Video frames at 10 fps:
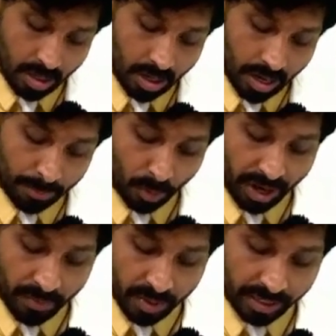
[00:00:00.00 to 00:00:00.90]

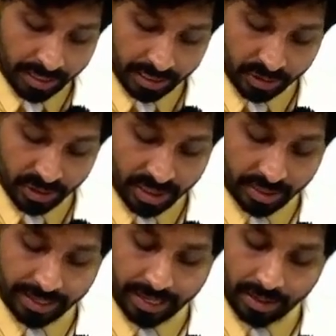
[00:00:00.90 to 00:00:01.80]
ApoA1 in
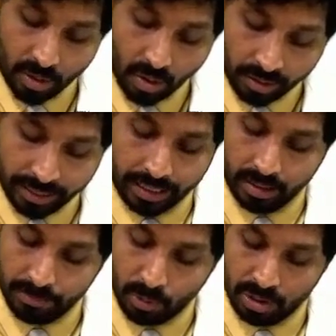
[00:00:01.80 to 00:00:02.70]
HDL cannot take
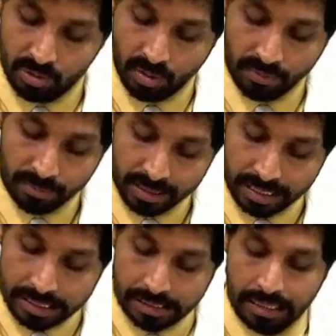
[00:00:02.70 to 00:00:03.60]
up cholesterol from
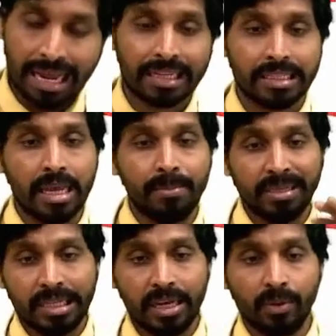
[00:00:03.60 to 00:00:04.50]
cells that lacks
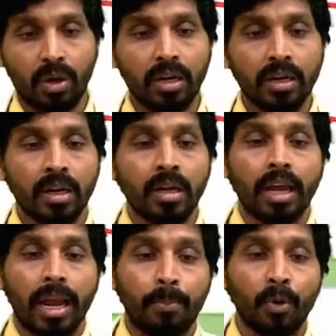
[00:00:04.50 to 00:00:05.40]
ABCA1.
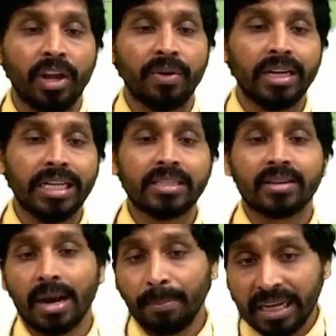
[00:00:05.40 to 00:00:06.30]
ApoA1 is
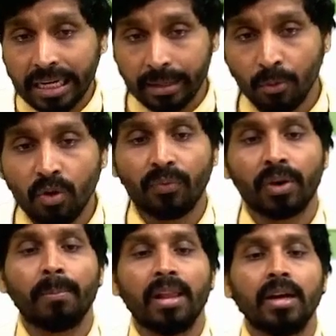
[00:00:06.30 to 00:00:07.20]
rapidly removed
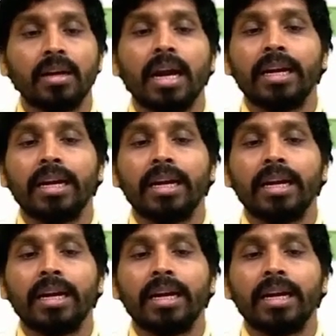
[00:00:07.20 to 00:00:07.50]
from blood and